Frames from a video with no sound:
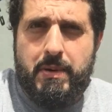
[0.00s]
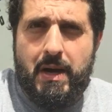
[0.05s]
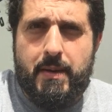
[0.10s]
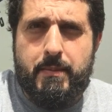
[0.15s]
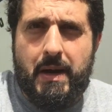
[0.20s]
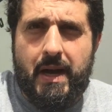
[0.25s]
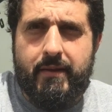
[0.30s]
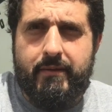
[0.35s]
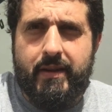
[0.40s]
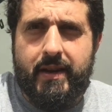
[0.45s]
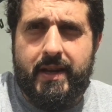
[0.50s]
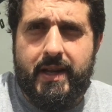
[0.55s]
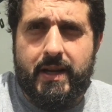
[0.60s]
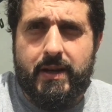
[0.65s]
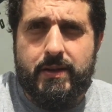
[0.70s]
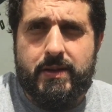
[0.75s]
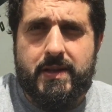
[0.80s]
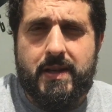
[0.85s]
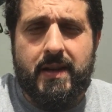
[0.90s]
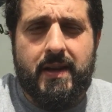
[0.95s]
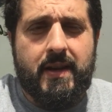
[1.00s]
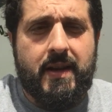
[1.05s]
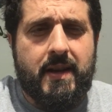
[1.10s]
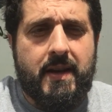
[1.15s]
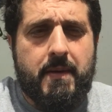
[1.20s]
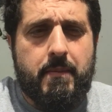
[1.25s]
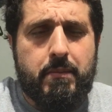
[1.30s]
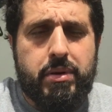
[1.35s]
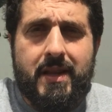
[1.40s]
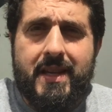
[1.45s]
by my videos,
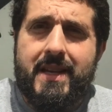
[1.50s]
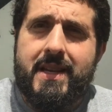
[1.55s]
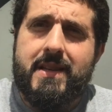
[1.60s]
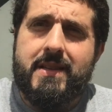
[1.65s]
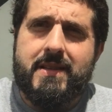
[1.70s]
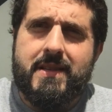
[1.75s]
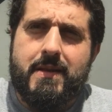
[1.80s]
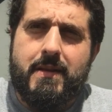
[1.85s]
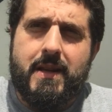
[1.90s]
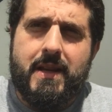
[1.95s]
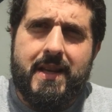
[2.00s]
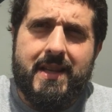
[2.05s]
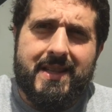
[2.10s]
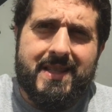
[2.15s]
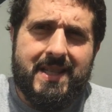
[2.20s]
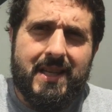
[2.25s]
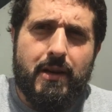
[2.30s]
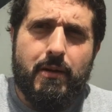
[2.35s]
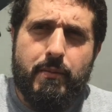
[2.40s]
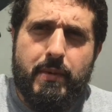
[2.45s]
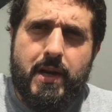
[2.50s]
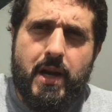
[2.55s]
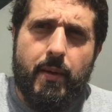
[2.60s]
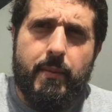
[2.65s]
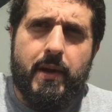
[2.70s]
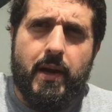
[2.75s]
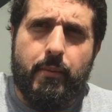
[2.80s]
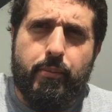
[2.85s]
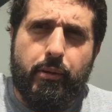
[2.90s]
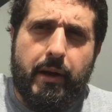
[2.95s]
please consider
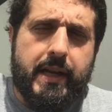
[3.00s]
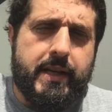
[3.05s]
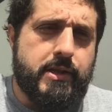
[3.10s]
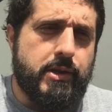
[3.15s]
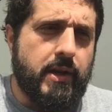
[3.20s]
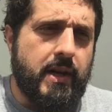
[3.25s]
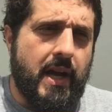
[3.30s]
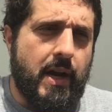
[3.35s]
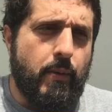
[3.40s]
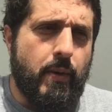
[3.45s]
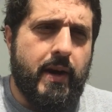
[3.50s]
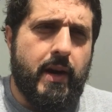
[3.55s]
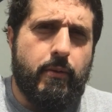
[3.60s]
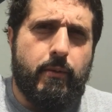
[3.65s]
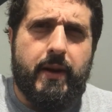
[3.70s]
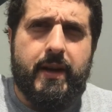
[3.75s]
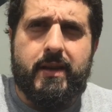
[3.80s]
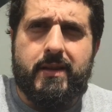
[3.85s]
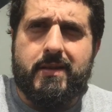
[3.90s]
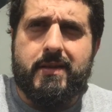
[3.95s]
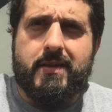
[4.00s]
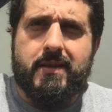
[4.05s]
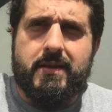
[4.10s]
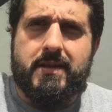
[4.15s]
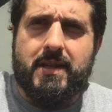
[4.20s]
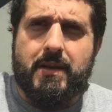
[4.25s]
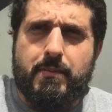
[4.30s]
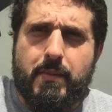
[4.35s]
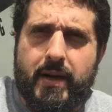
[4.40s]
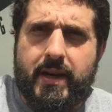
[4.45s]
becoming a patron. I want to raise
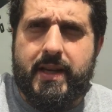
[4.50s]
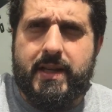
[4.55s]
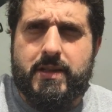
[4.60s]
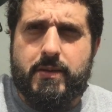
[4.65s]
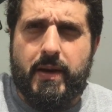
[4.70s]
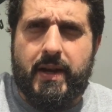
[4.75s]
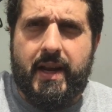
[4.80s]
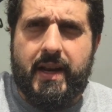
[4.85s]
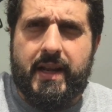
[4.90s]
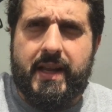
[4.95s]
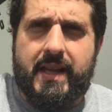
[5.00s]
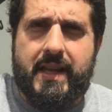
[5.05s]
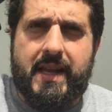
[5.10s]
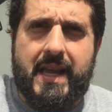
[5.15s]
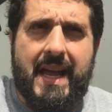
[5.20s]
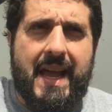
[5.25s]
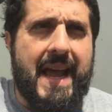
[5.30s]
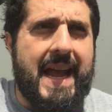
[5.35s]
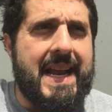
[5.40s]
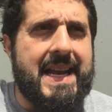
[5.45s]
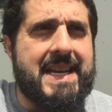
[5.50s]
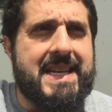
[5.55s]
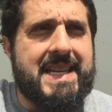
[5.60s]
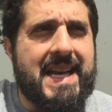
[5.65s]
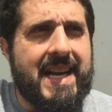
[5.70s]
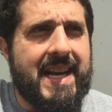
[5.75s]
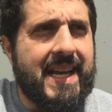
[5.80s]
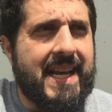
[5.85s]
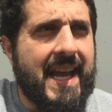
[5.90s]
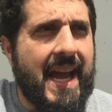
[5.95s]
some money so I can get a
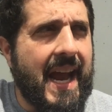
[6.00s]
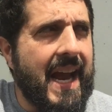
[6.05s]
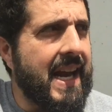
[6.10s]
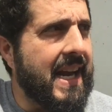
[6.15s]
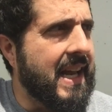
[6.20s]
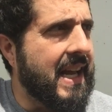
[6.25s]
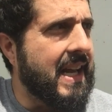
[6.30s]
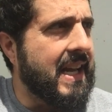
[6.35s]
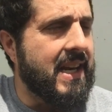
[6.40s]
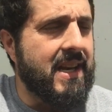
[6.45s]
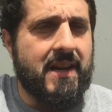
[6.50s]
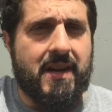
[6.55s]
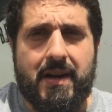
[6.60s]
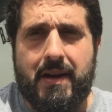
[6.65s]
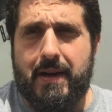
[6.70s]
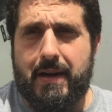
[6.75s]
dedicated